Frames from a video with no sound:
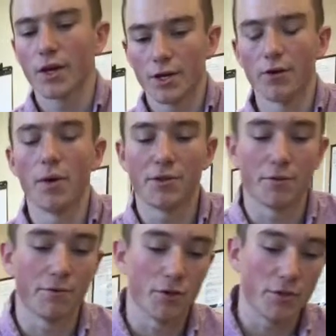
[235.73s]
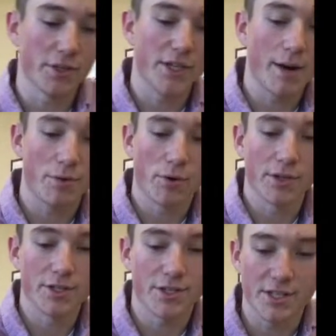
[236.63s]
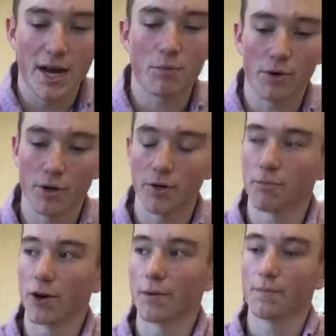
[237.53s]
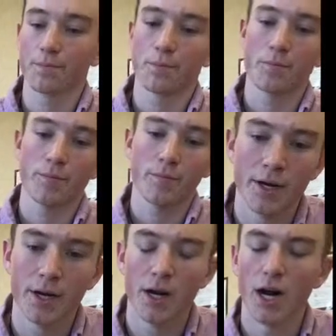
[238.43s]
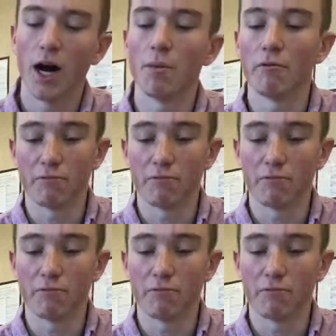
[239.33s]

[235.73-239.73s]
You're right with your first one. The top chord is the top one going apart. How about